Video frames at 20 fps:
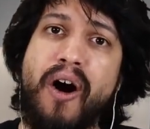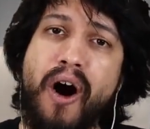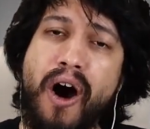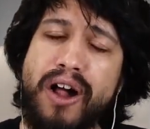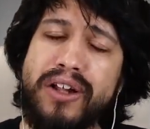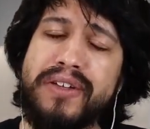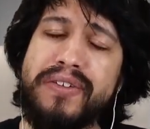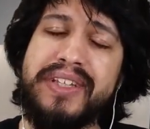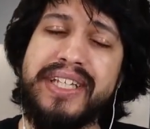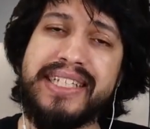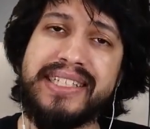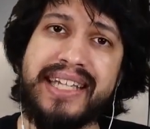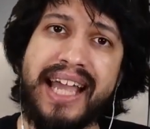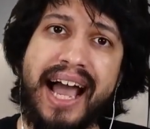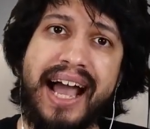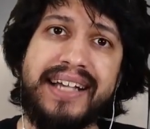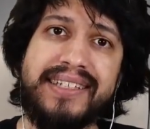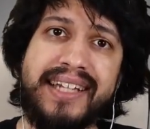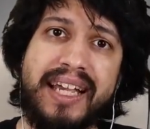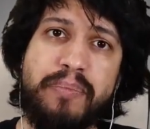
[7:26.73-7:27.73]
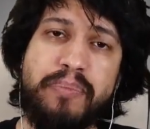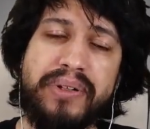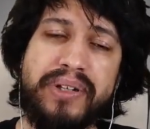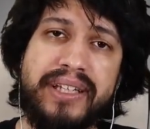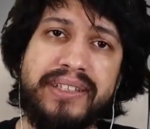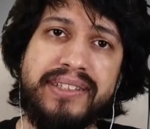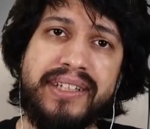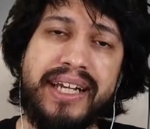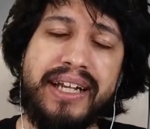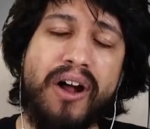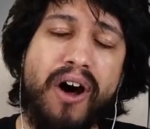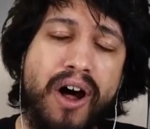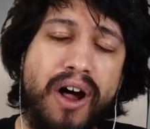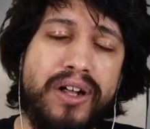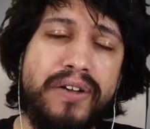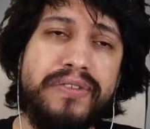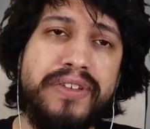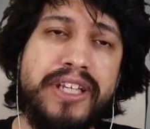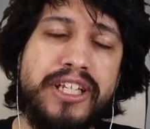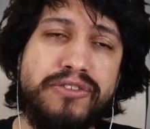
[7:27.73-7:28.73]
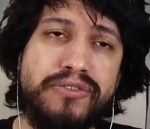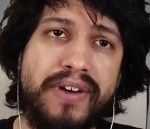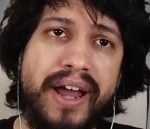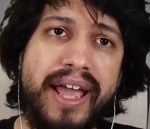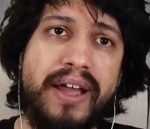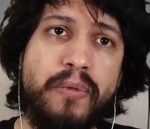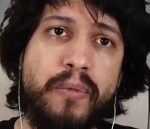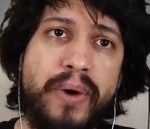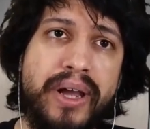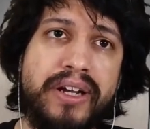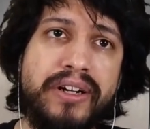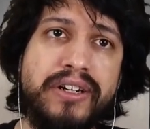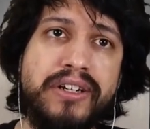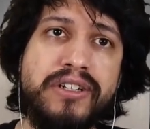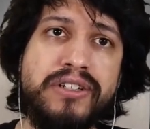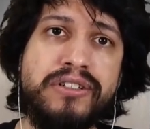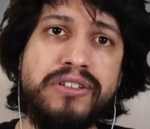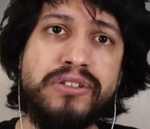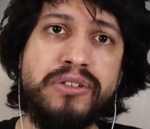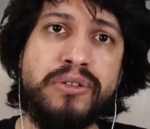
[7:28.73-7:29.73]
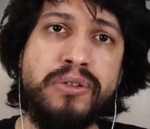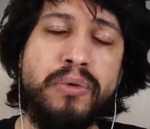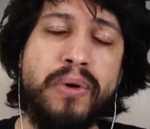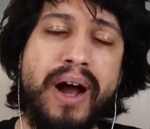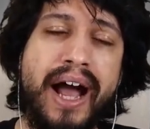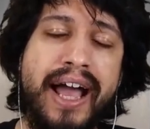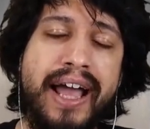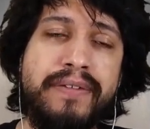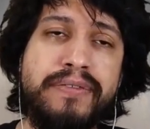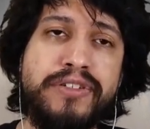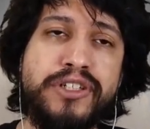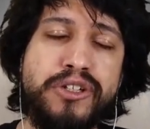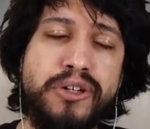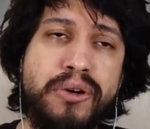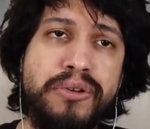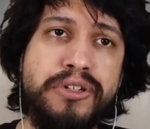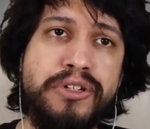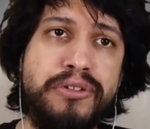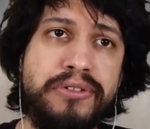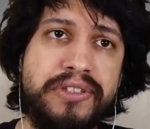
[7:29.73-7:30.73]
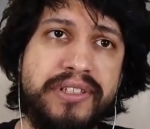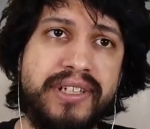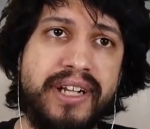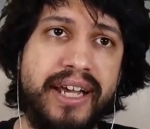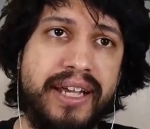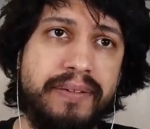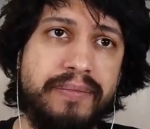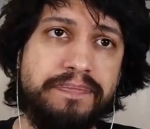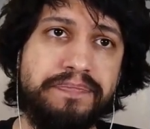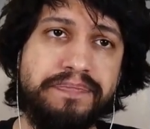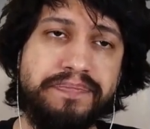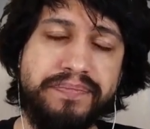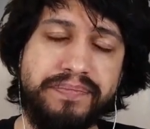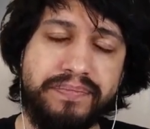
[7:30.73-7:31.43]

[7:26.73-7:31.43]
all of these guys I played tonight, all of these right-wingers who I've shown you tonight,